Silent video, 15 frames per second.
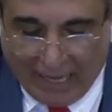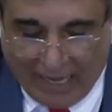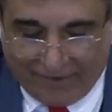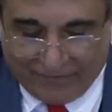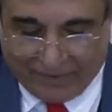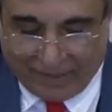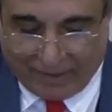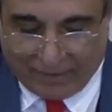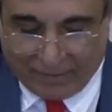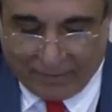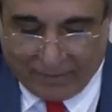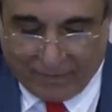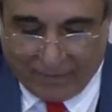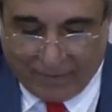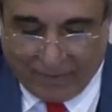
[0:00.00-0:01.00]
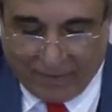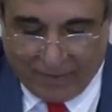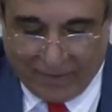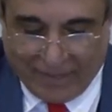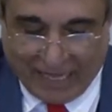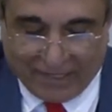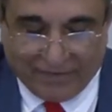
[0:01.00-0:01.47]
after
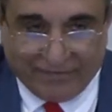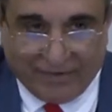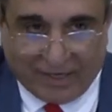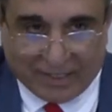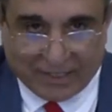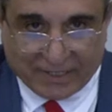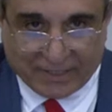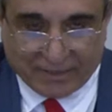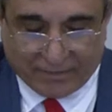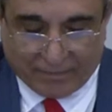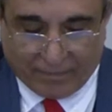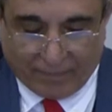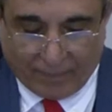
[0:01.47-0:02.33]
that verse.